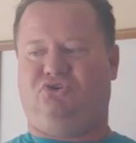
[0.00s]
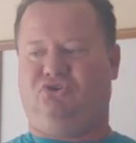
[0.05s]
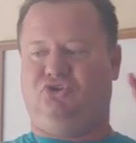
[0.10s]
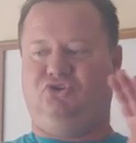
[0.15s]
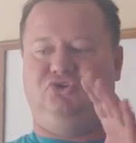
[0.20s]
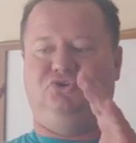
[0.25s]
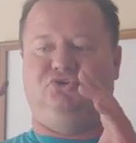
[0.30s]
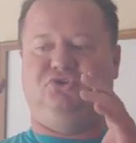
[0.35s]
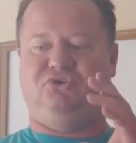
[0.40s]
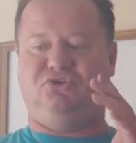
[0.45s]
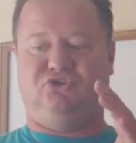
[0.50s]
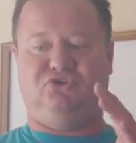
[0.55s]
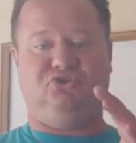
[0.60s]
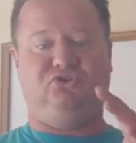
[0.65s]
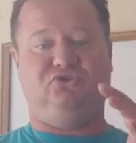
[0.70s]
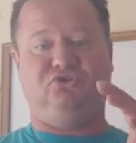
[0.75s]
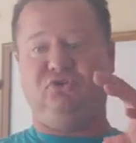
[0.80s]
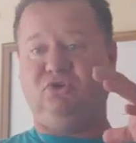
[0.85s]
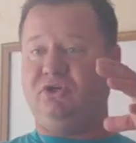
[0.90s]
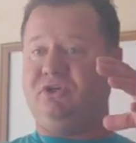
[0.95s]

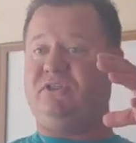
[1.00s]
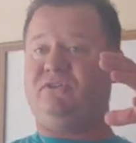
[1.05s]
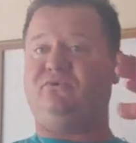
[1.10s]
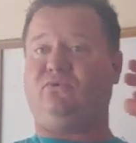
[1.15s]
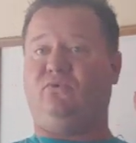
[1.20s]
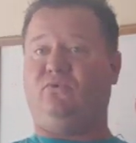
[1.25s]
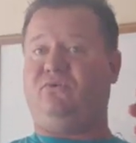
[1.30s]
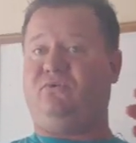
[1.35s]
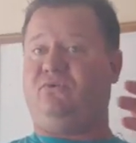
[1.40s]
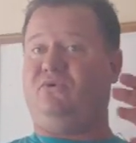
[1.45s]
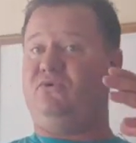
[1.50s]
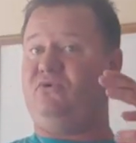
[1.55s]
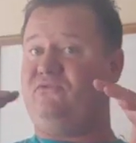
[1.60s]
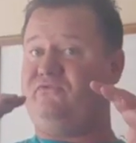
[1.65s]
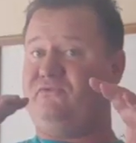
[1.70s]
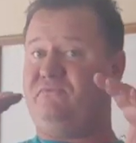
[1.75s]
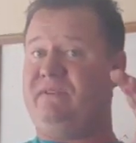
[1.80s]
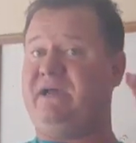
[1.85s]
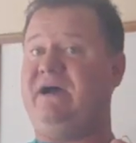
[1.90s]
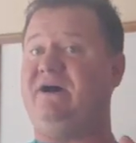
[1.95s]
You look at the Earth
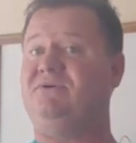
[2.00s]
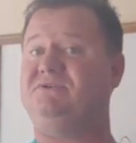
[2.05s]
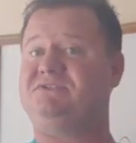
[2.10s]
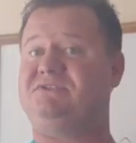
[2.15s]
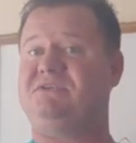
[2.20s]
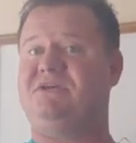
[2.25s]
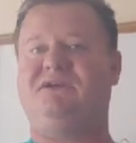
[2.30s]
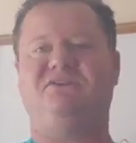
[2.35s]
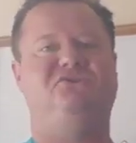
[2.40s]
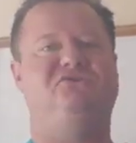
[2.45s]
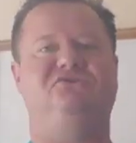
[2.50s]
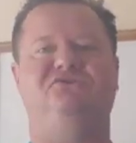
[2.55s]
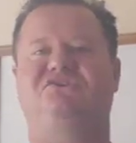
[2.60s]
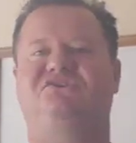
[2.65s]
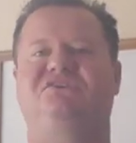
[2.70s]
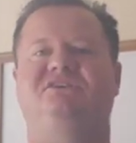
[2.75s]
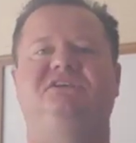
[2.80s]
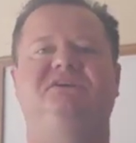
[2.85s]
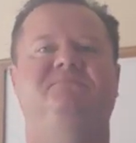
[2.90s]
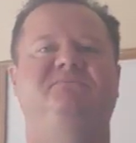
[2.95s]
from the outside, you just
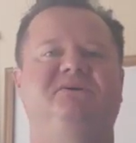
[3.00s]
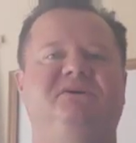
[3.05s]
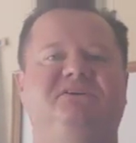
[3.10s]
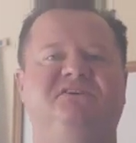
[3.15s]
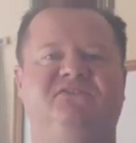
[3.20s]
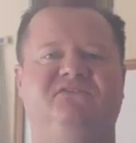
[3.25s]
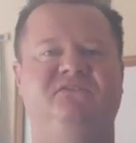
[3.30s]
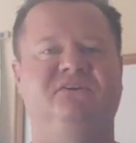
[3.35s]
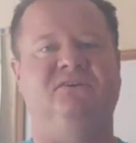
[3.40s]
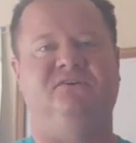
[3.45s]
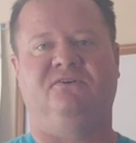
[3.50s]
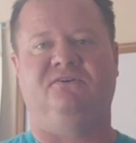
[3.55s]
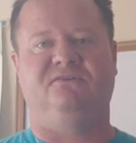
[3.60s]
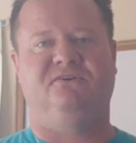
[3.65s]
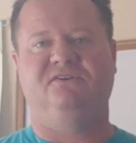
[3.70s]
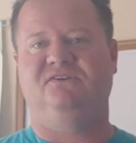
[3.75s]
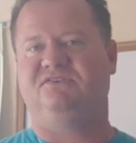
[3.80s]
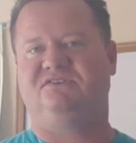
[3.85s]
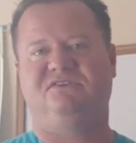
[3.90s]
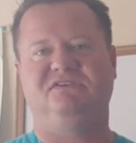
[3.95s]
see a big sphere.
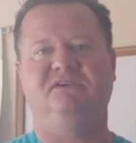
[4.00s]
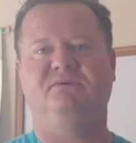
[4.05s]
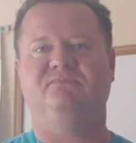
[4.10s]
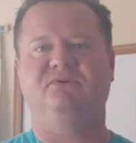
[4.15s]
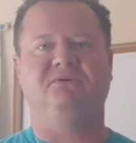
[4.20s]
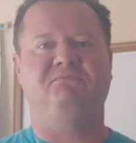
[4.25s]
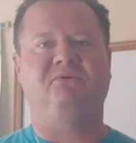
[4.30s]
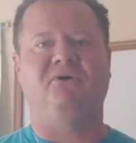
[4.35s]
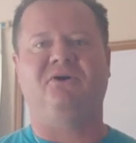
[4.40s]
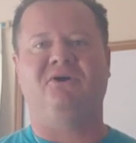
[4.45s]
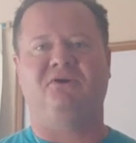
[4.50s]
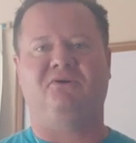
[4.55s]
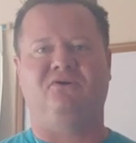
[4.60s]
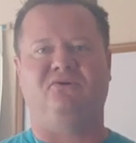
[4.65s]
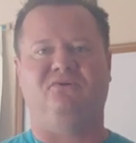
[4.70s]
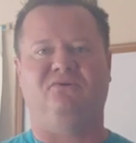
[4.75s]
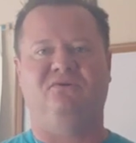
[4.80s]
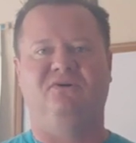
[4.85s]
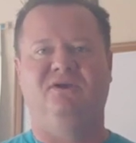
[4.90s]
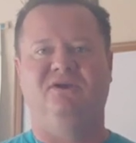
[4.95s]
You just see a big
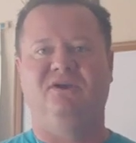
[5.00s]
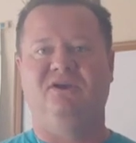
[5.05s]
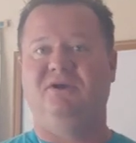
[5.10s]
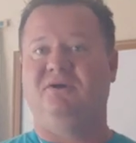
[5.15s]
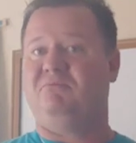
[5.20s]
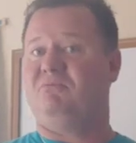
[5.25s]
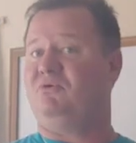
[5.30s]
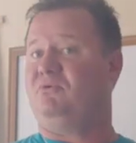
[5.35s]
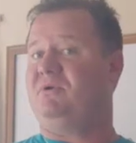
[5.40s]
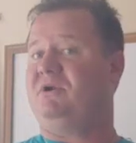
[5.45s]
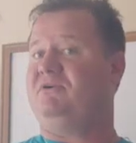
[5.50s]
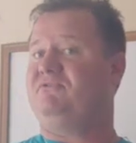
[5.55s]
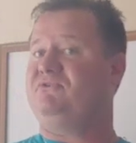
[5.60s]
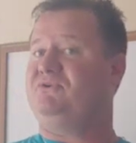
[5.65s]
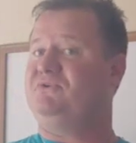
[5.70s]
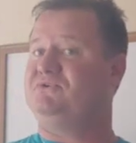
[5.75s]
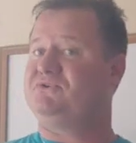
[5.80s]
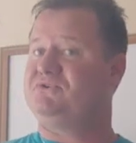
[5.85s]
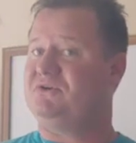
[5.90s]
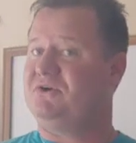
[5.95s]
particle. But whenever
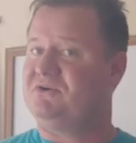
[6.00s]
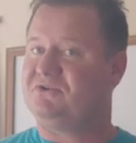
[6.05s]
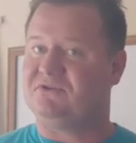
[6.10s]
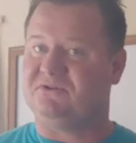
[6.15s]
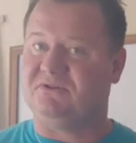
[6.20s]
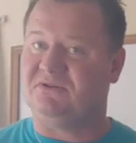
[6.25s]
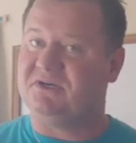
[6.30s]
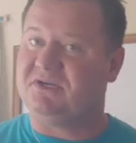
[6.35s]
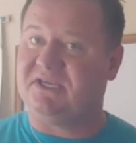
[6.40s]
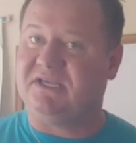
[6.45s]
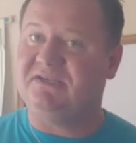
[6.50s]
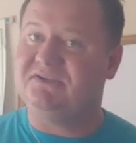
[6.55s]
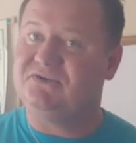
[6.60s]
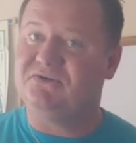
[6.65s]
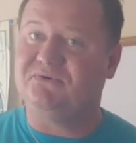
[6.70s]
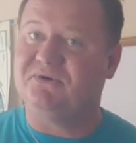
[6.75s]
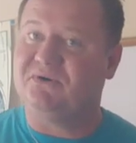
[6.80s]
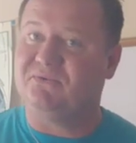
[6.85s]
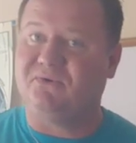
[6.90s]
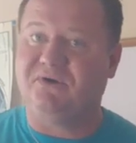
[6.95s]
you start to look
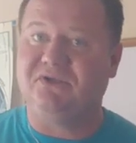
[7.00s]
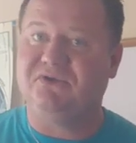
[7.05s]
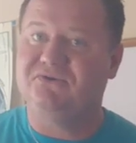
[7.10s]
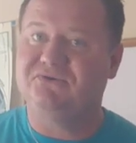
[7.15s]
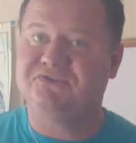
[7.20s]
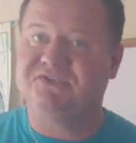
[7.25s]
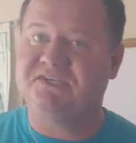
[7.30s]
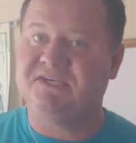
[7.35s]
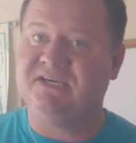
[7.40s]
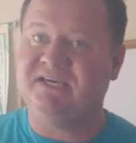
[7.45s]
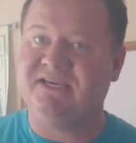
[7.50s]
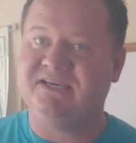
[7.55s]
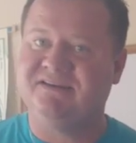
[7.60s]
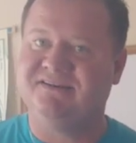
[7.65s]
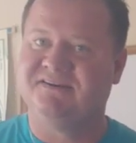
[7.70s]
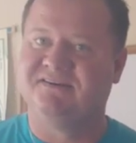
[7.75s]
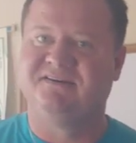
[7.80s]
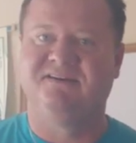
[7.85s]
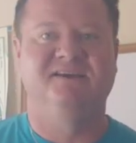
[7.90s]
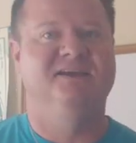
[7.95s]
into it, what do you see?
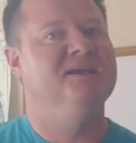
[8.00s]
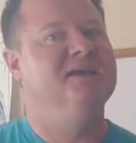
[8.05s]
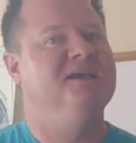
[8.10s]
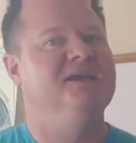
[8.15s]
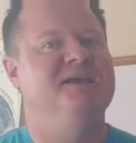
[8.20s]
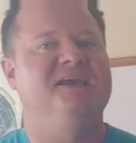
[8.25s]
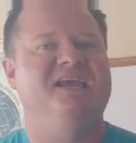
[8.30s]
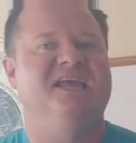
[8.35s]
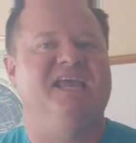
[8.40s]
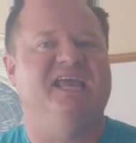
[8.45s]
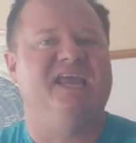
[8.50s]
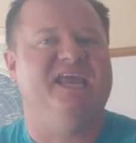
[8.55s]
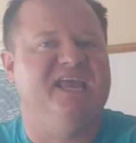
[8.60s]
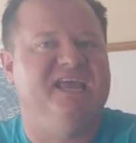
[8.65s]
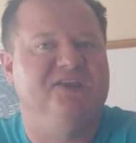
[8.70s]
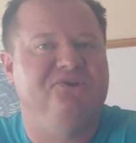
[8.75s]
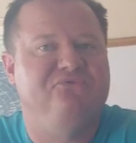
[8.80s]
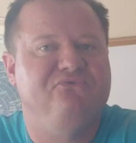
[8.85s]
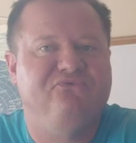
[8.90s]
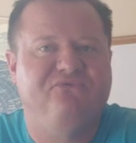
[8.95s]

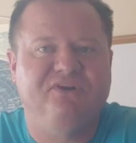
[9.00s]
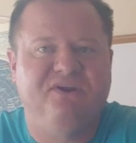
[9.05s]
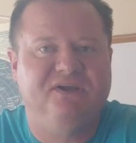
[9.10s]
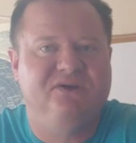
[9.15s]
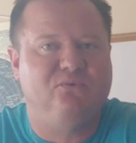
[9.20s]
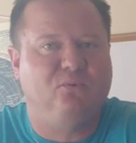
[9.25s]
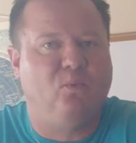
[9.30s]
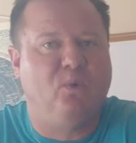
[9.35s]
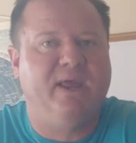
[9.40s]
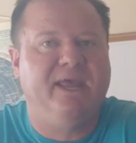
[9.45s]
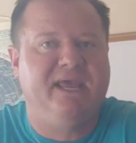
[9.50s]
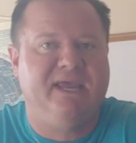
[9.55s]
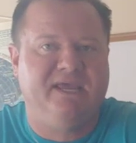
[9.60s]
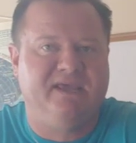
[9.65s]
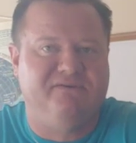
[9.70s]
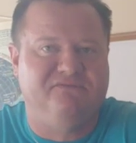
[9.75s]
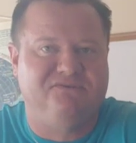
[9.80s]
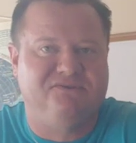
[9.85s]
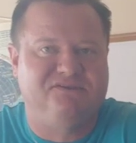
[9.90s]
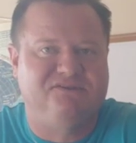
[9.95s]
Infinite
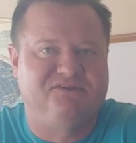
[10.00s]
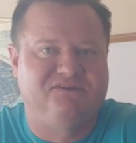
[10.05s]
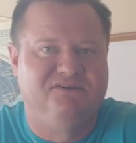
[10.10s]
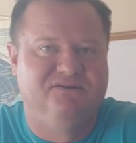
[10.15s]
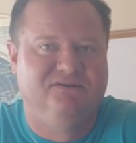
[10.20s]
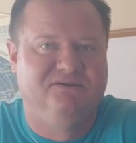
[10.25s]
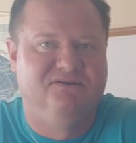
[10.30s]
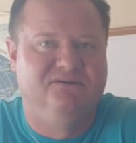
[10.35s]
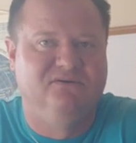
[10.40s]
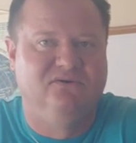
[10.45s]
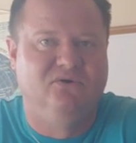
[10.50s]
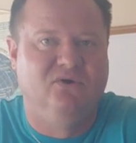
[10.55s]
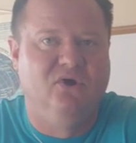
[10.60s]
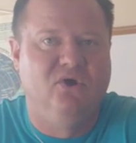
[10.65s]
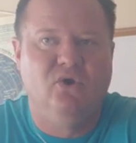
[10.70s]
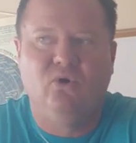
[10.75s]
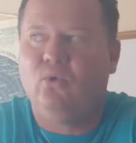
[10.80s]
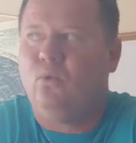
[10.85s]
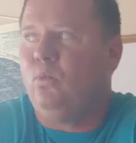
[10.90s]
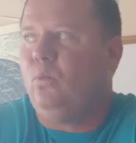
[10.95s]
waves.
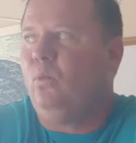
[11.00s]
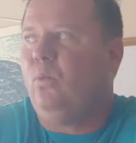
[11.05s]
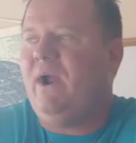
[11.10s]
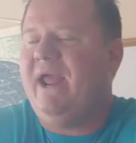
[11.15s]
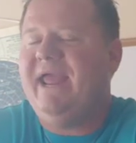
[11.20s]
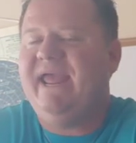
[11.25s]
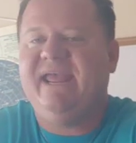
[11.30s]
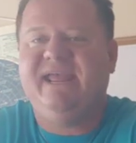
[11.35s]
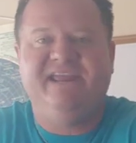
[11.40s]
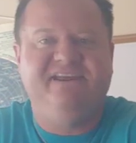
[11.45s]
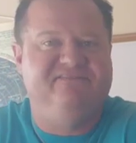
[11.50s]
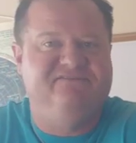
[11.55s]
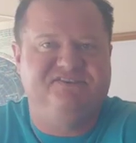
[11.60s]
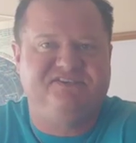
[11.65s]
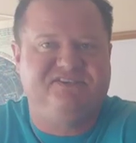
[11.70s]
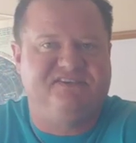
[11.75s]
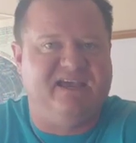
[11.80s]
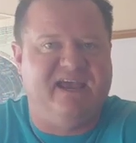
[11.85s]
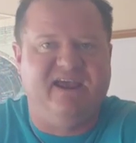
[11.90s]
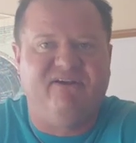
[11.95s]

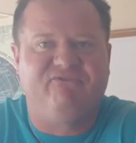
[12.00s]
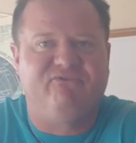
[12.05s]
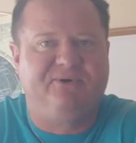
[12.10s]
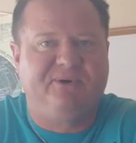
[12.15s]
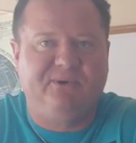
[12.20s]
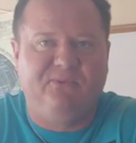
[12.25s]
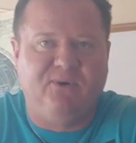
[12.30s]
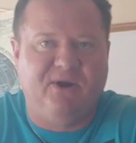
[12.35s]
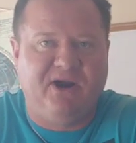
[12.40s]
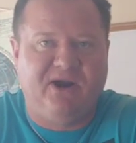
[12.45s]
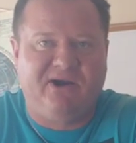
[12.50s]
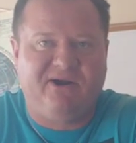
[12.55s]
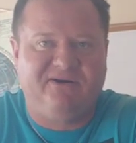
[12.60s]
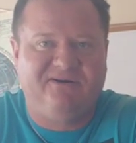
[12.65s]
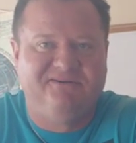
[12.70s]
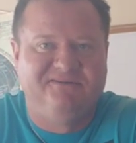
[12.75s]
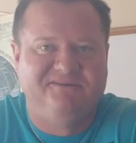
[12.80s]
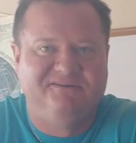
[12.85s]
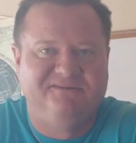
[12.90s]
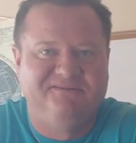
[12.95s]
Waves everywhere.